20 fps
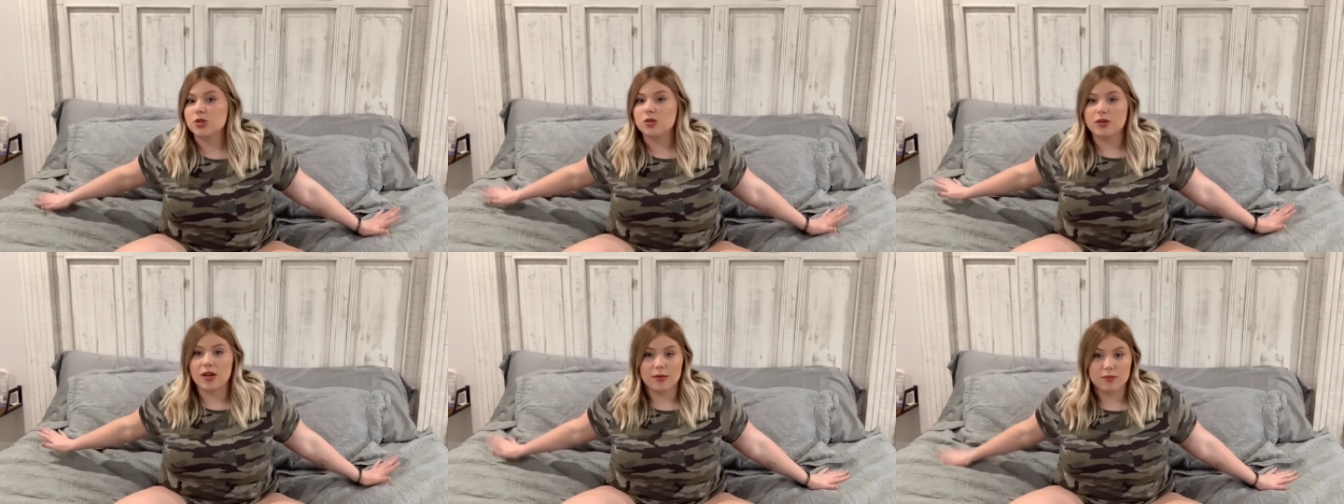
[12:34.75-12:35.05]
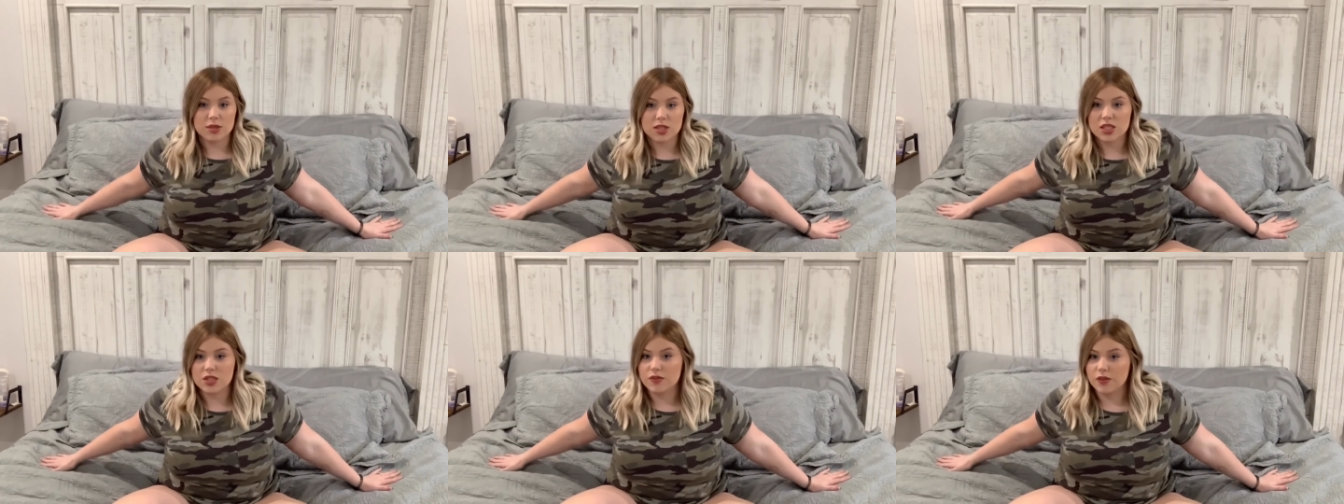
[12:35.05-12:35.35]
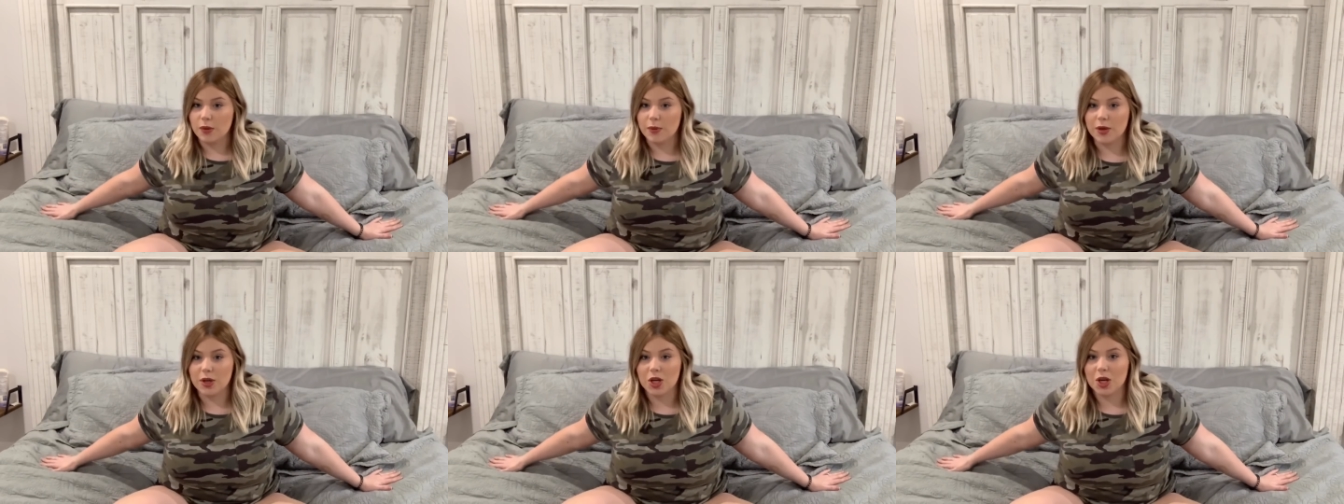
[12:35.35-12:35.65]
I'm just
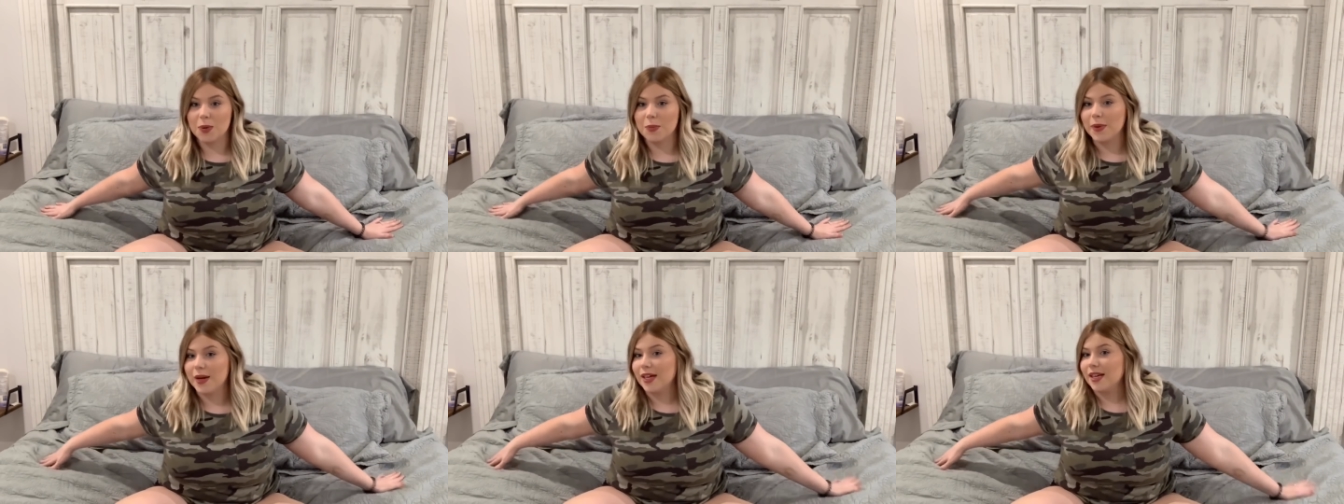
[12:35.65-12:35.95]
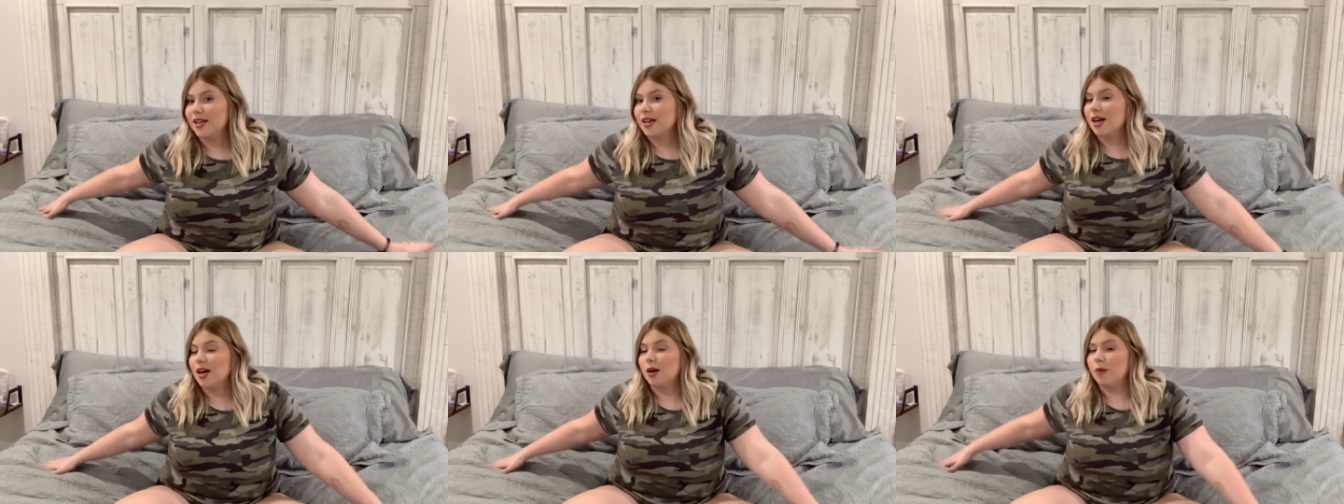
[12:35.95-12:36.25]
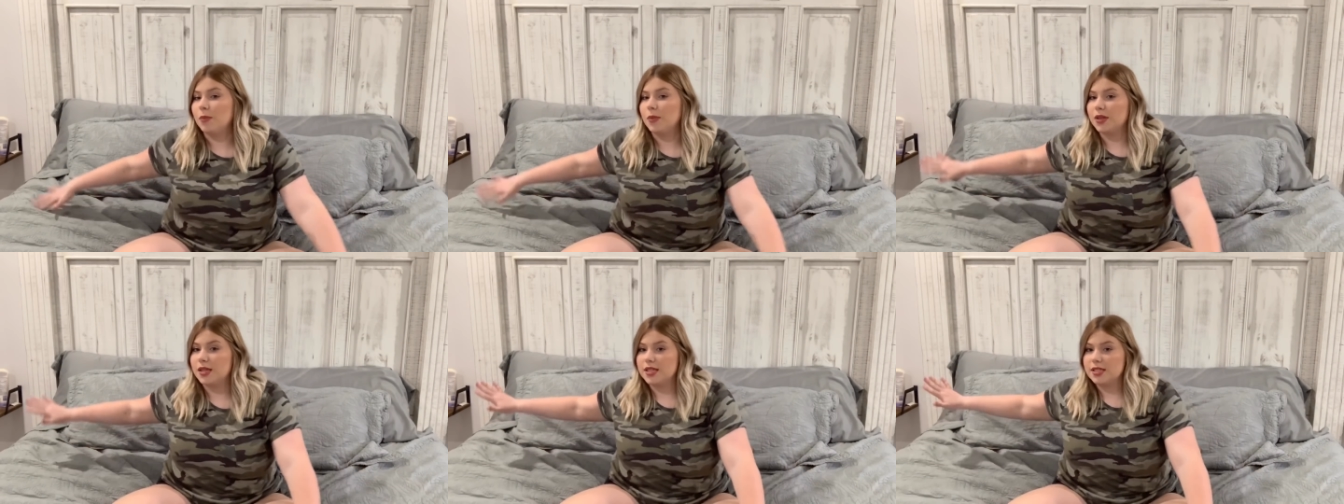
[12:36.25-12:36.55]
filming on our bed, um,
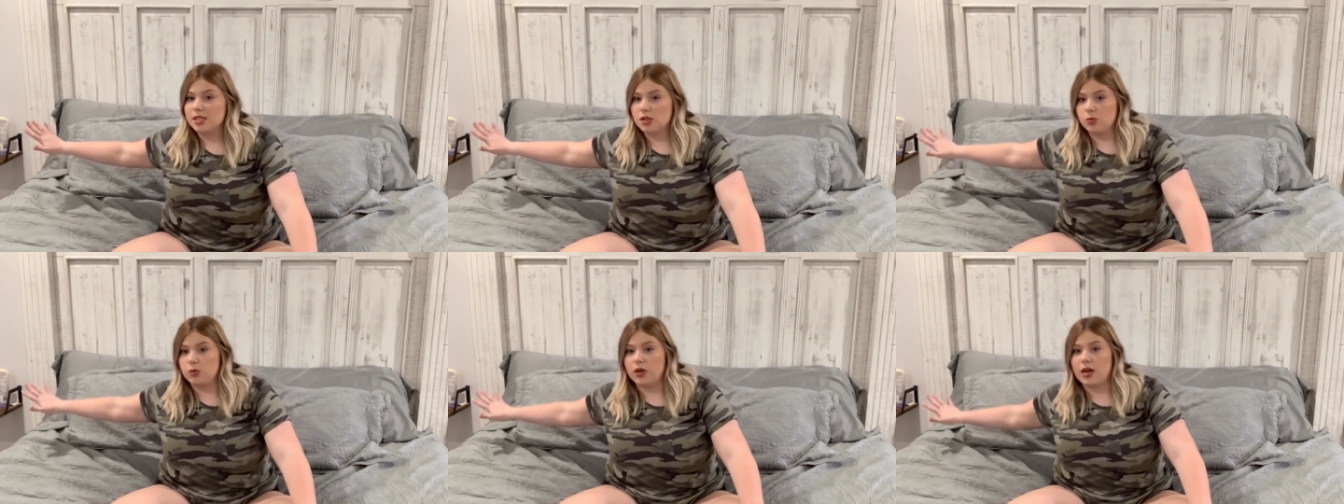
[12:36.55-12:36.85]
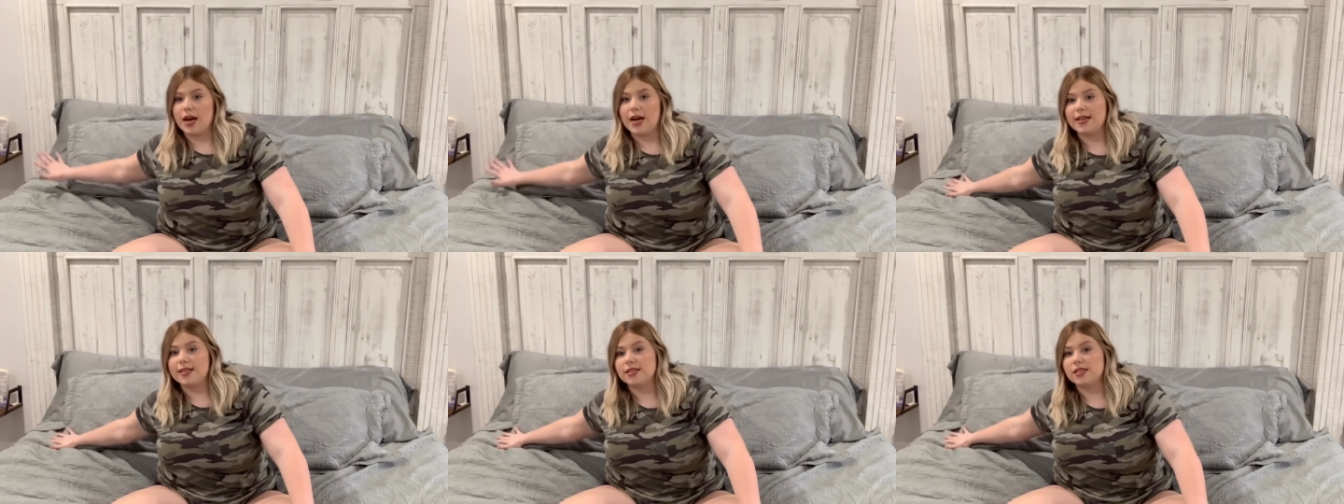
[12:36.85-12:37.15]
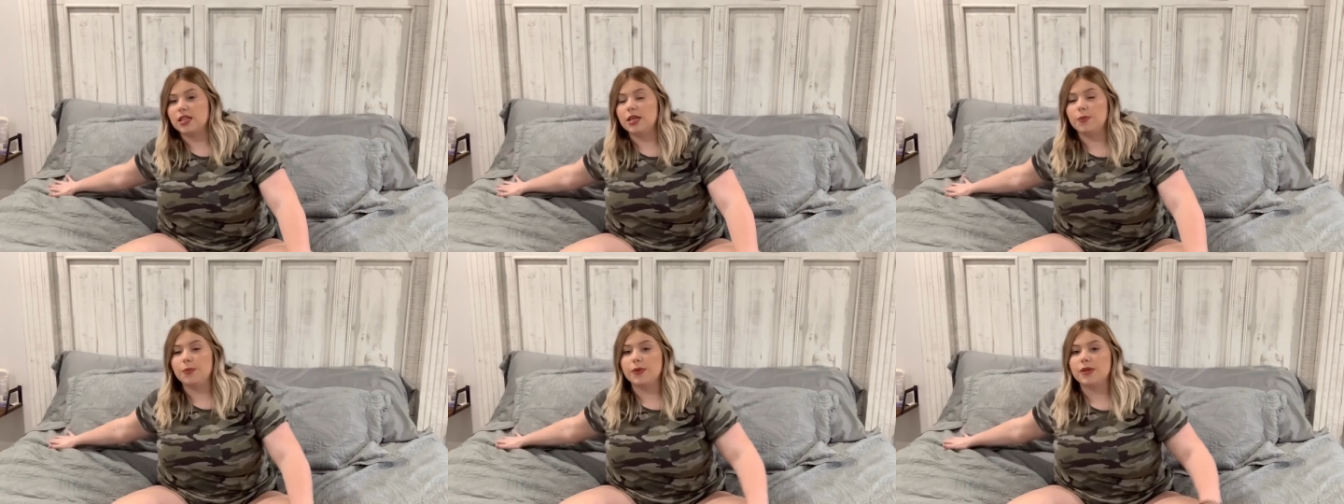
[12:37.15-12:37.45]
but this is where I
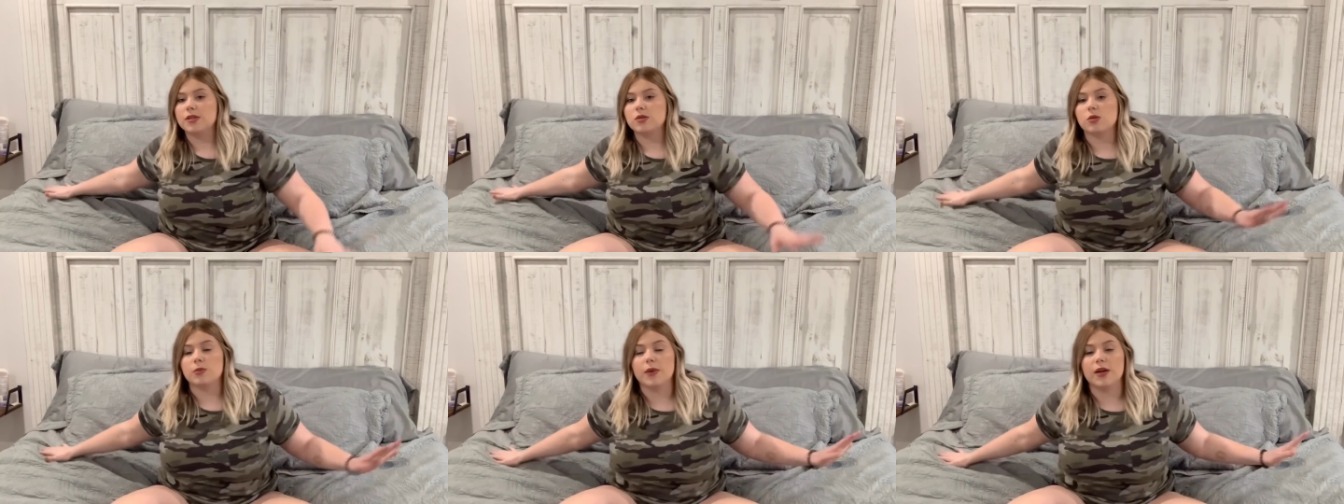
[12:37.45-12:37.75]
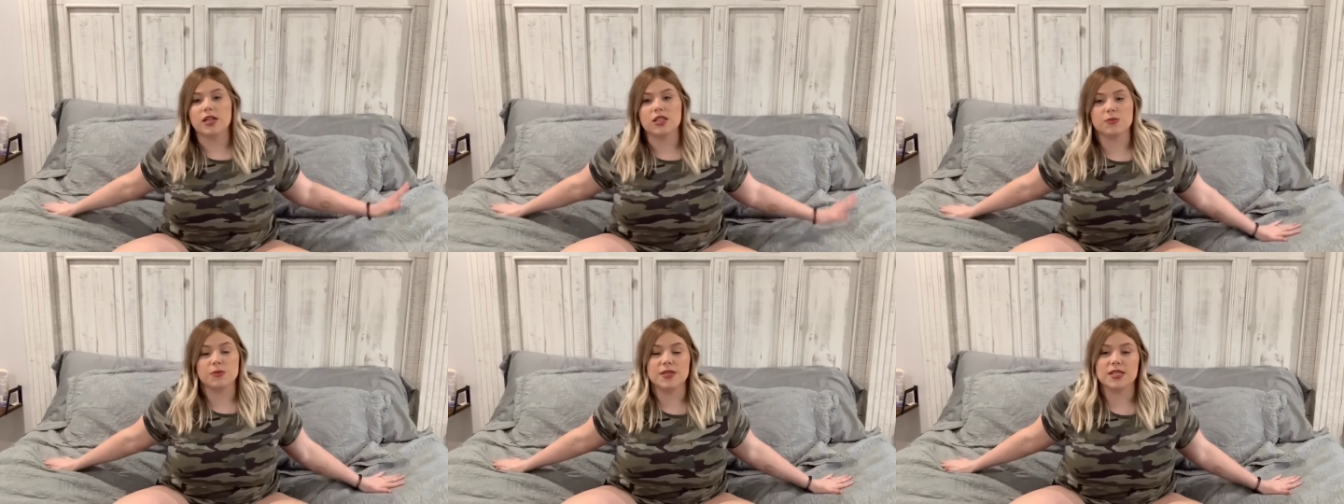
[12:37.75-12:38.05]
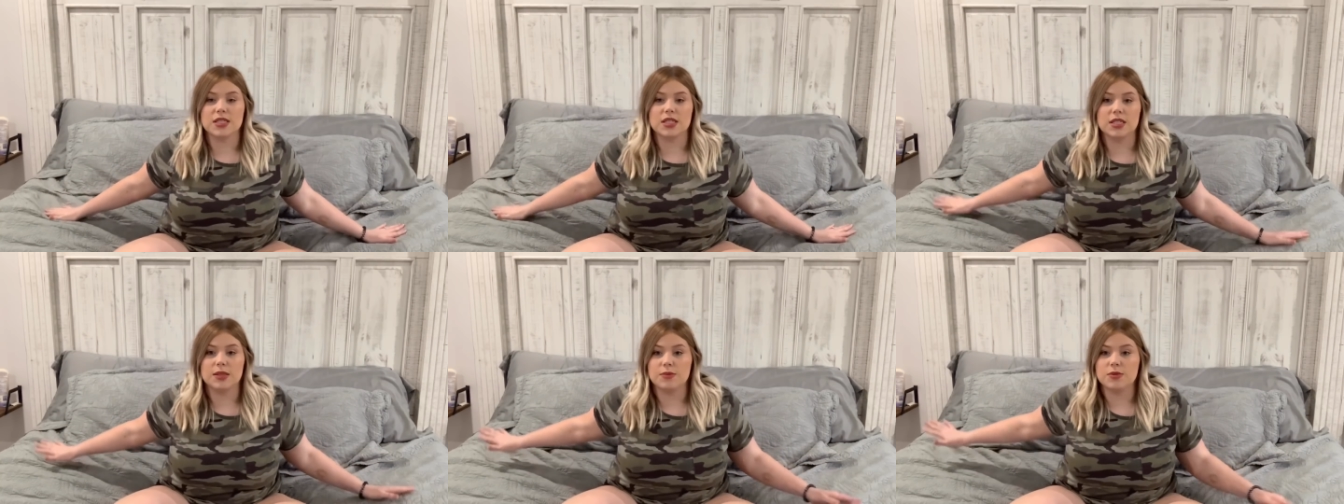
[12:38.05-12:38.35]
sleep and this is where my husband
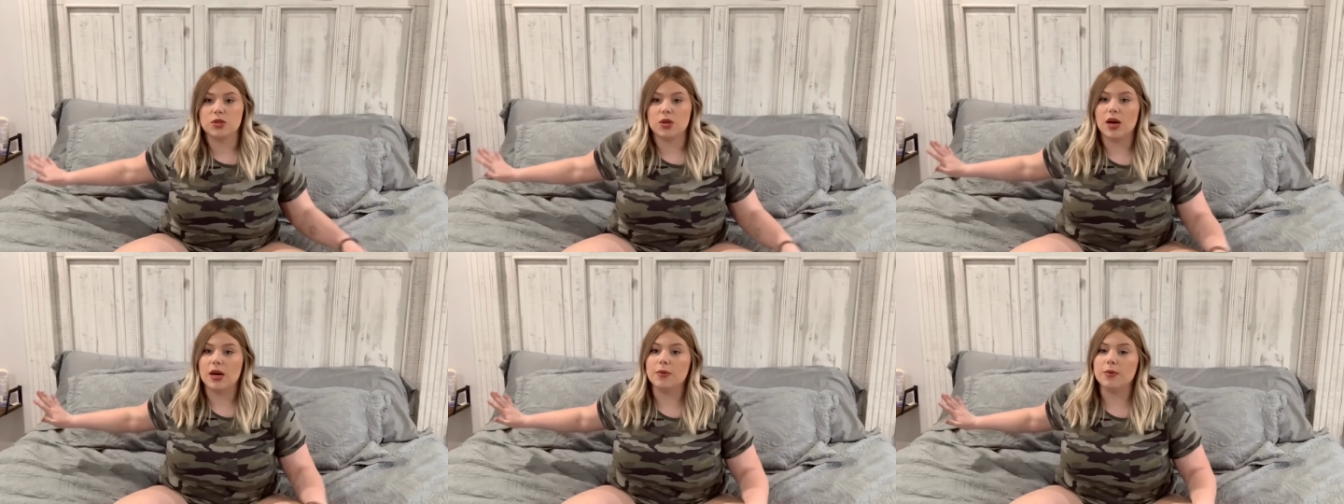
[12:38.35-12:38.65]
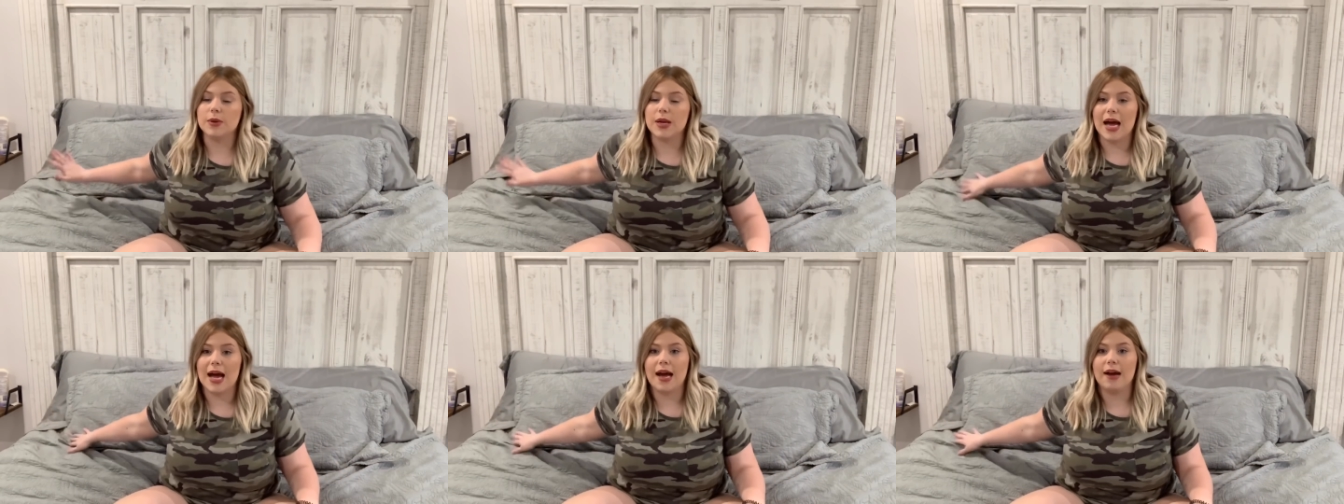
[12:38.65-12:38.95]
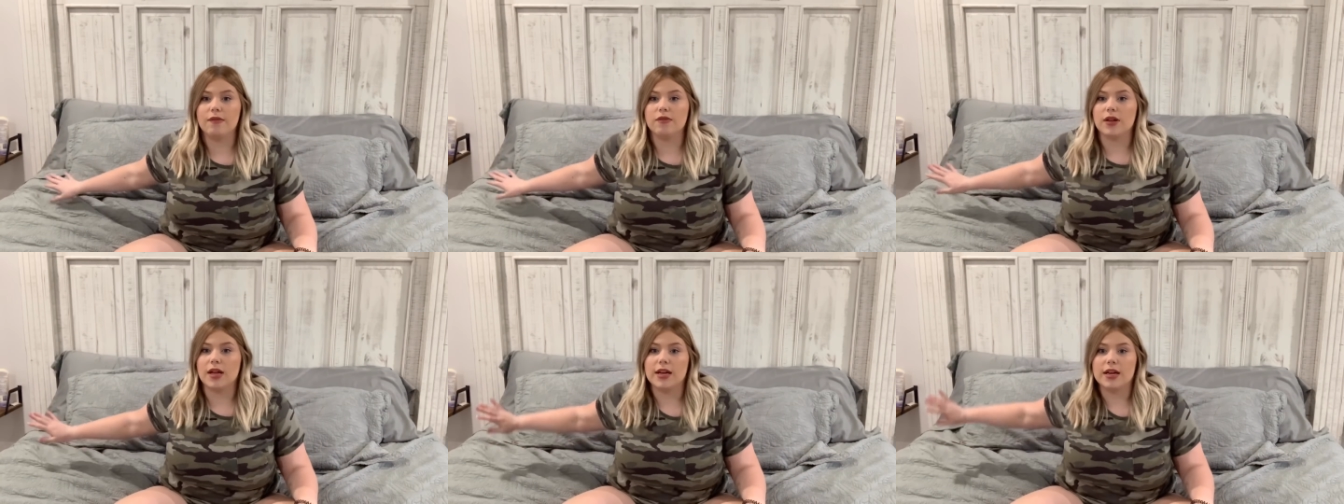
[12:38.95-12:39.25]
sleeps. So I would have
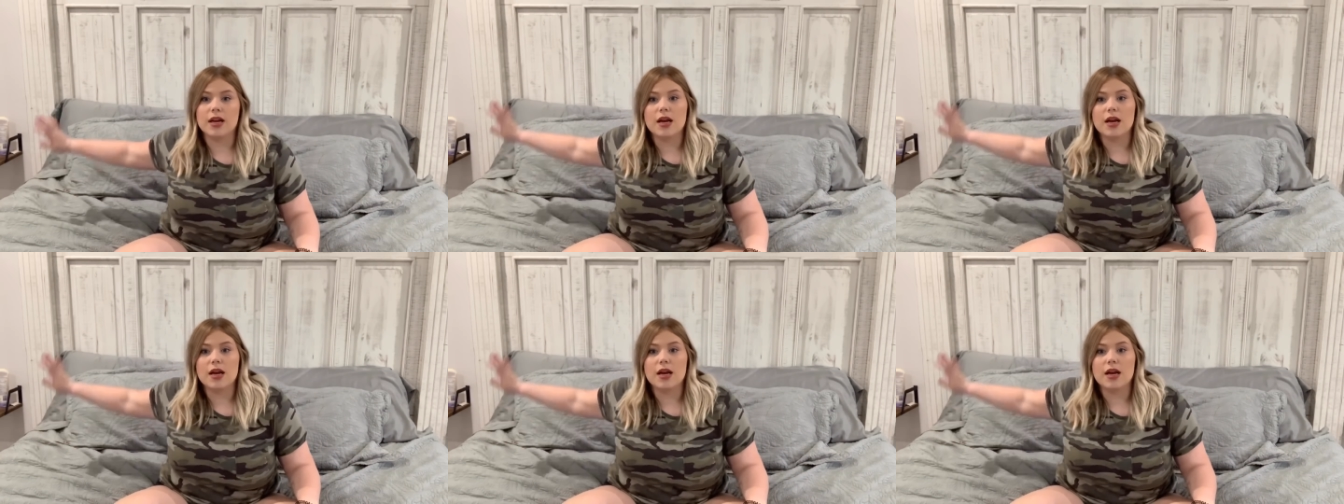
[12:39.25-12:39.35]
like